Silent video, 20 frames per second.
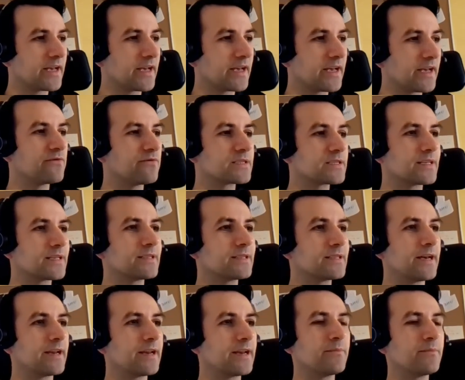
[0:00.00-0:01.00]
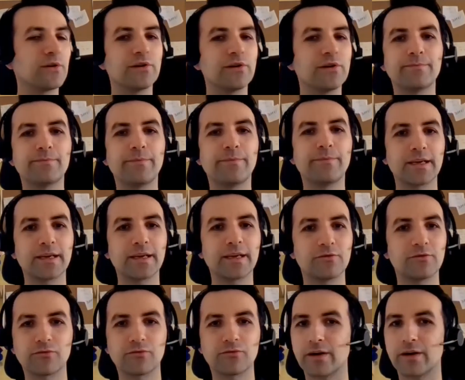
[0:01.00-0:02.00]
and forcing their employees back
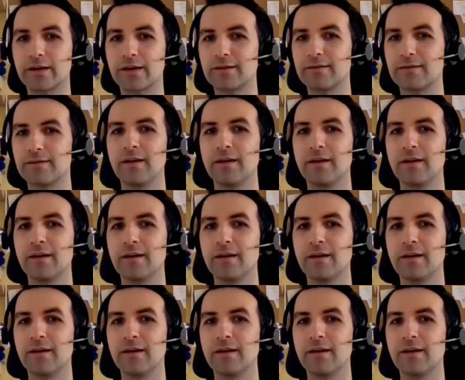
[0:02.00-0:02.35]
into work.